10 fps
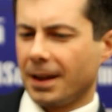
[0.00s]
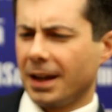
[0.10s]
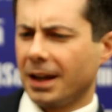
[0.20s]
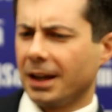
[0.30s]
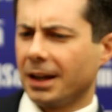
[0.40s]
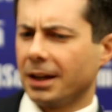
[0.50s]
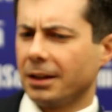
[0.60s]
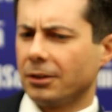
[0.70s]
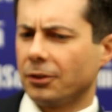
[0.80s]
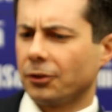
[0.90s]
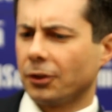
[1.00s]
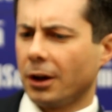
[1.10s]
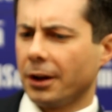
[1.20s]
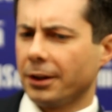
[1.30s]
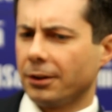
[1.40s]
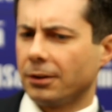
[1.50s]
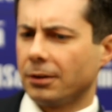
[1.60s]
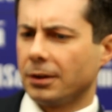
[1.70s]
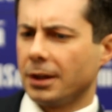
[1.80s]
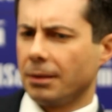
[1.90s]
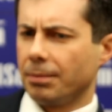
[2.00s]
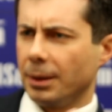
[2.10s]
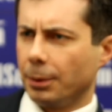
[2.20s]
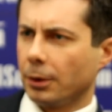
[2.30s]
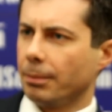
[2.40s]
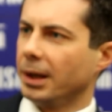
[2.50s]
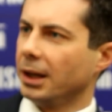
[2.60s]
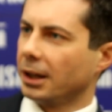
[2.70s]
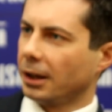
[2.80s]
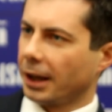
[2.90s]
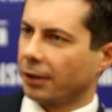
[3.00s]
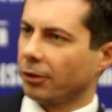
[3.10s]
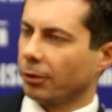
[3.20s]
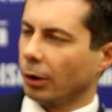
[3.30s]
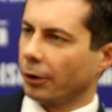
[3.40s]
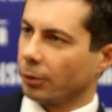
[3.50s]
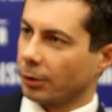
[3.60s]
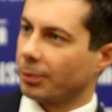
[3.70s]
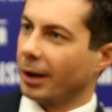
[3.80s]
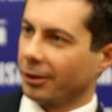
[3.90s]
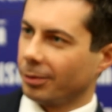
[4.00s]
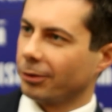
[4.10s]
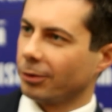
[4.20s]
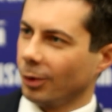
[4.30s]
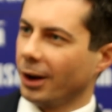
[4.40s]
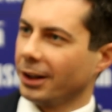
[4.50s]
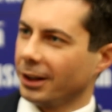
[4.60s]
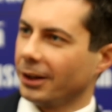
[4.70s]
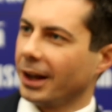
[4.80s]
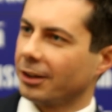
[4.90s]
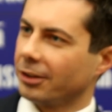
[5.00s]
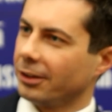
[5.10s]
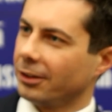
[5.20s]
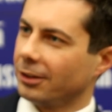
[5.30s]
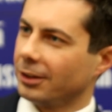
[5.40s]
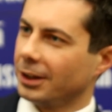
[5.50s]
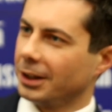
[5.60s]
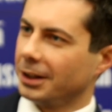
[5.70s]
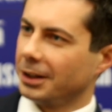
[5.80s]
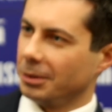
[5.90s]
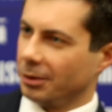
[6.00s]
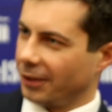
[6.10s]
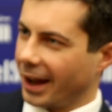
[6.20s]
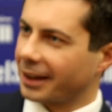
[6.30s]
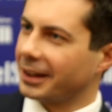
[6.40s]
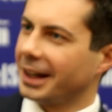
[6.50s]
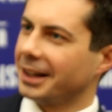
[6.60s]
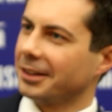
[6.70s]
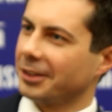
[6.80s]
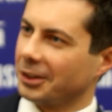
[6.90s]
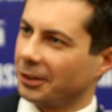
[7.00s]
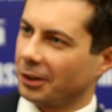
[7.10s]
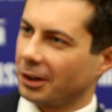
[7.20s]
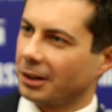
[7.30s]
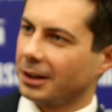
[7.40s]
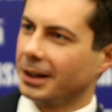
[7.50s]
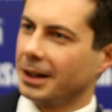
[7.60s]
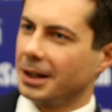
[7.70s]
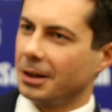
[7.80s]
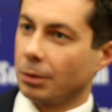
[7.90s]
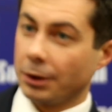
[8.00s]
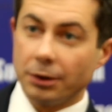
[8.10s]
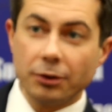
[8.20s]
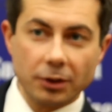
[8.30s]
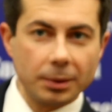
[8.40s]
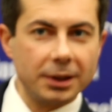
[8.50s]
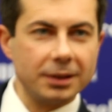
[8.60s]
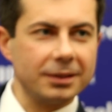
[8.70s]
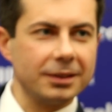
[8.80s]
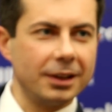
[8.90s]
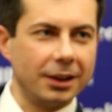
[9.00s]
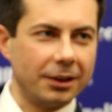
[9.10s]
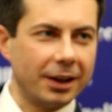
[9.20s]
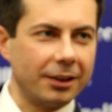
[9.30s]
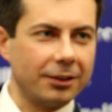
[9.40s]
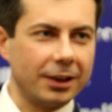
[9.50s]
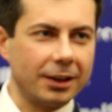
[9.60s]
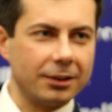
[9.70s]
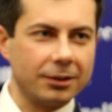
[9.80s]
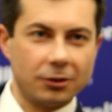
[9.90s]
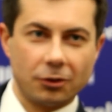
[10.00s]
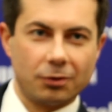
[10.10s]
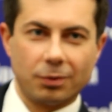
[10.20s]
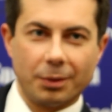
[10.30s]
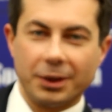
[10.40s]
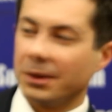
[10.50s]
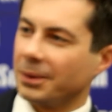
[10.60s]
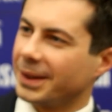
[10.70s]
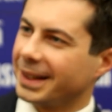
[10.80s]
and saw that people competing in elections were also responsible for running the elections, you would flag that as a concern. We're used to it in the United States. It's just what we do.